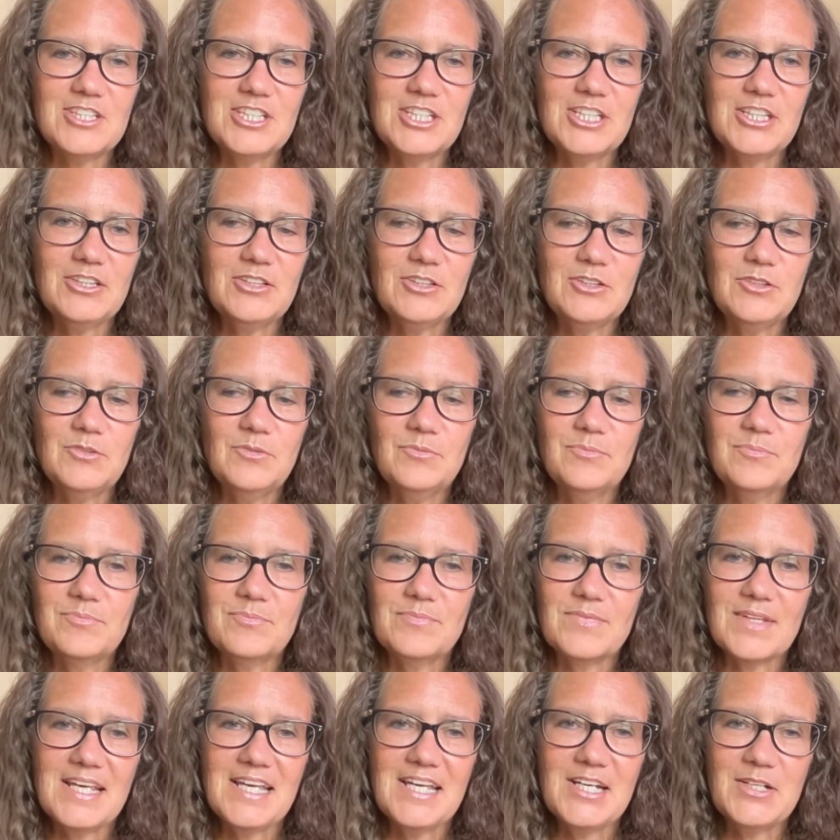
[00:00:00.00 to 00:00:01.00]
you,
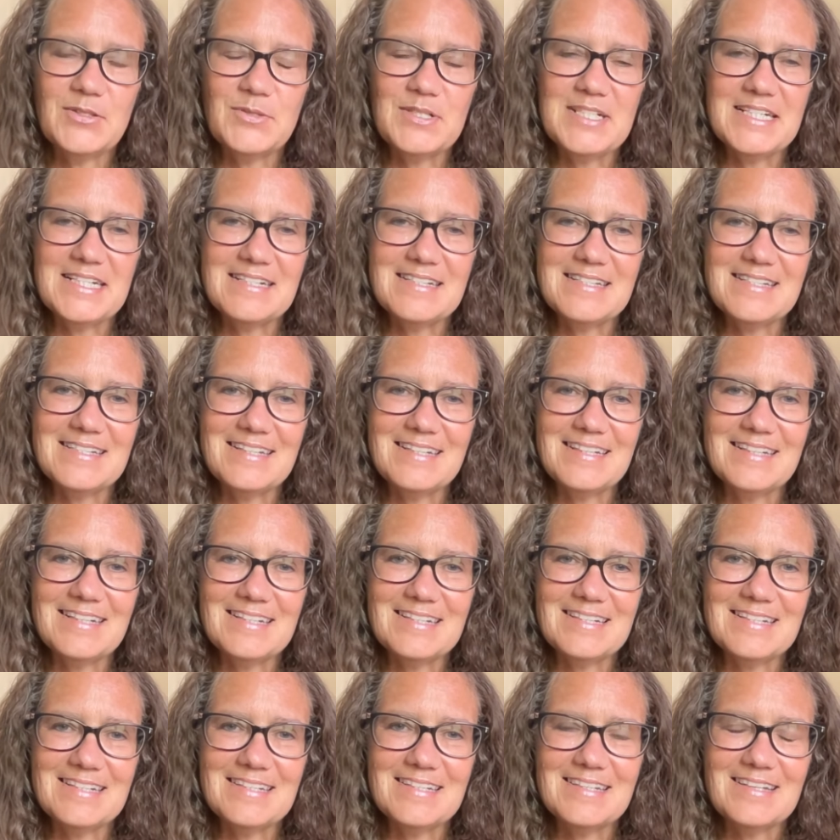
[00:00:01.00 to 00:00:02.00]

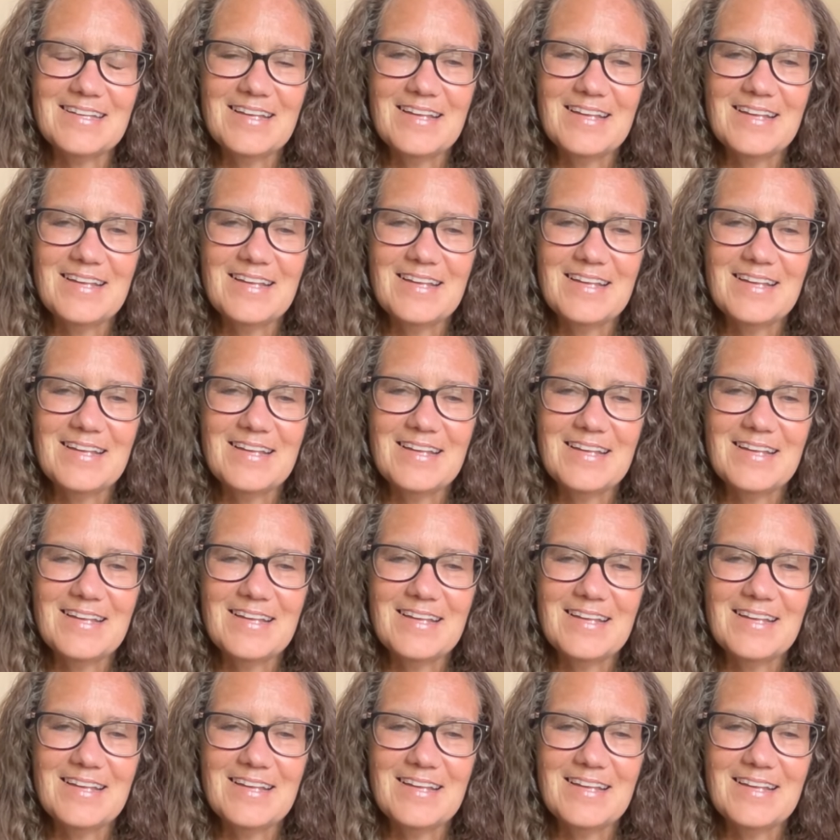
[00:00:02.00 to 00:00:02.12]
equidistant.